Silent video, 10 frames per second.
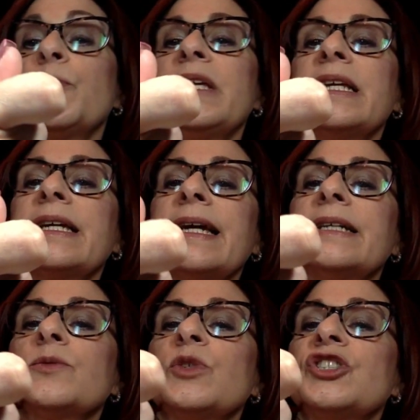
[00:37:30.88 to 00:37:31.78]
beading kit,
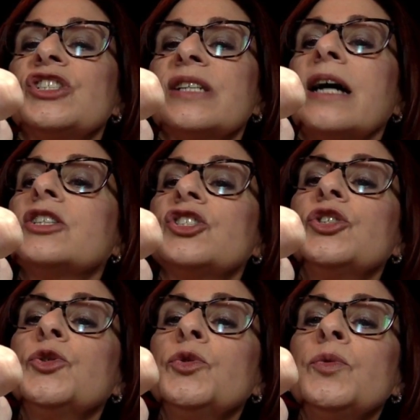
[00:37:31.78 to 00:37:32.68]
which has got
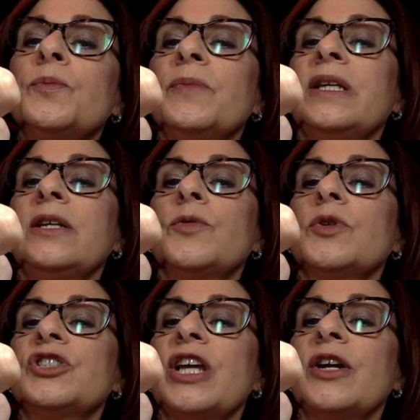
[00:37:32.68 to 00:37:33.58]
2 mini
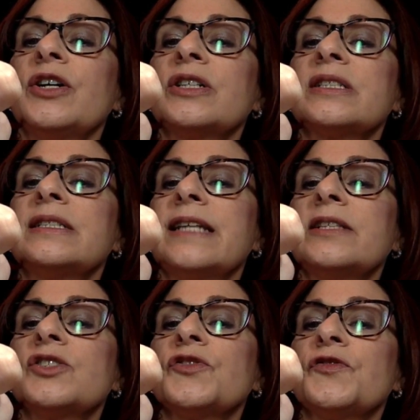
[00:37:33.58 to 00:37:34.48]
crochet hooks, a
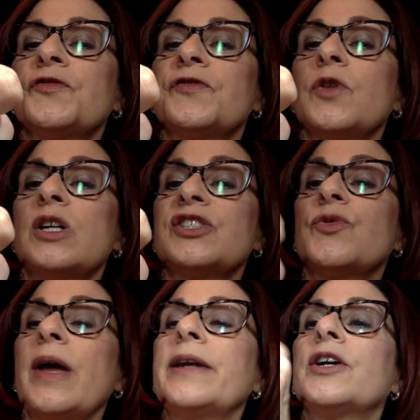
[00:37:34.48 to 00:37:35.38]
dental floss
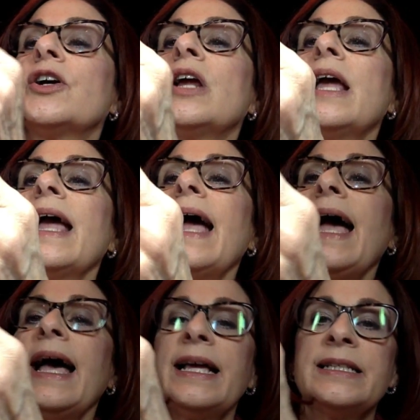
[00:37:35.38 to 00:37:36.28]
threader,
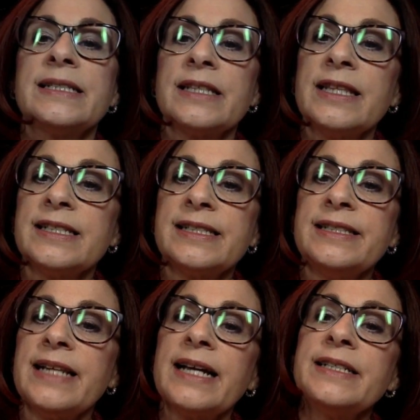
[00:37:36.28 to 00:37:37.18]
and this
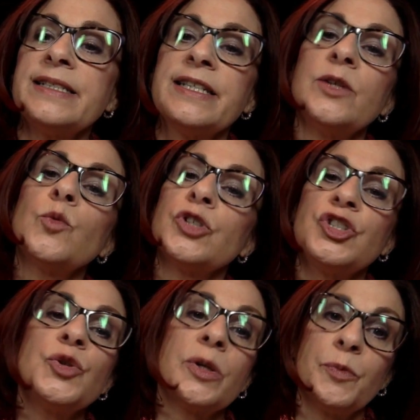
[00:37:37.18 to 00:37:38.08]
nice tin
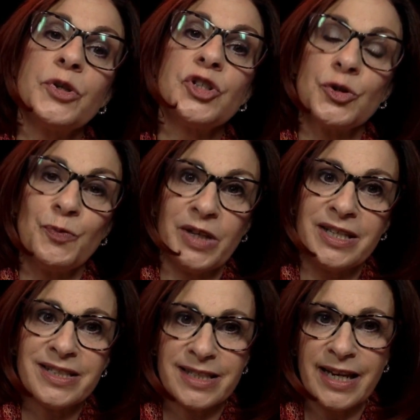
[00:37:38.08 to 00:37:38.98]
which you can put your
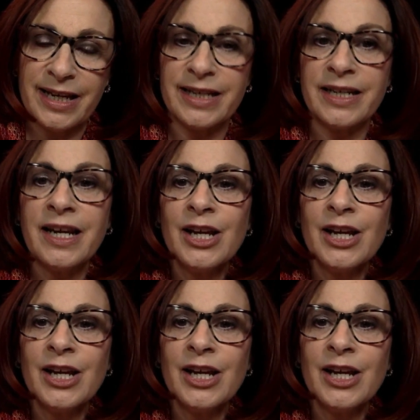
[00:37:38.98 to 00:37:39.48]
beads in.